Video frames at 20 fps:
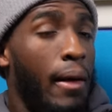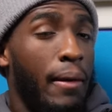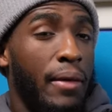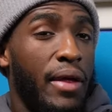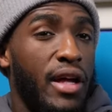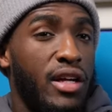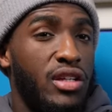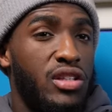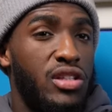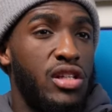
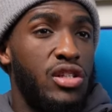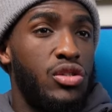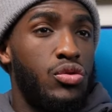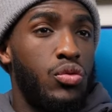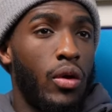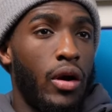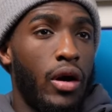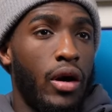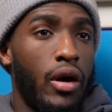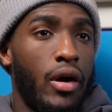Yeah, seats
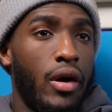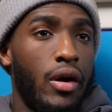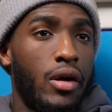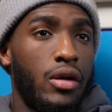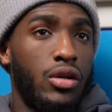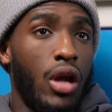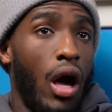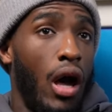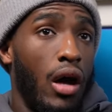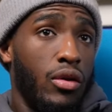were
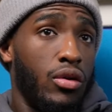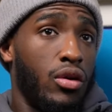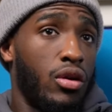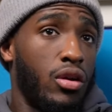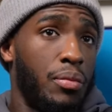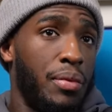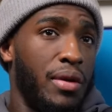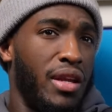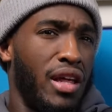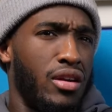nah. They're
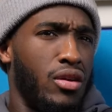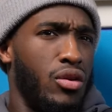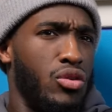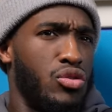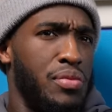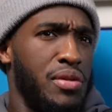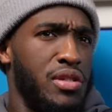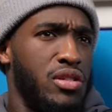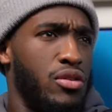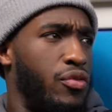gonna be like
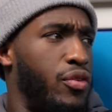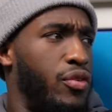nosebleeds. They're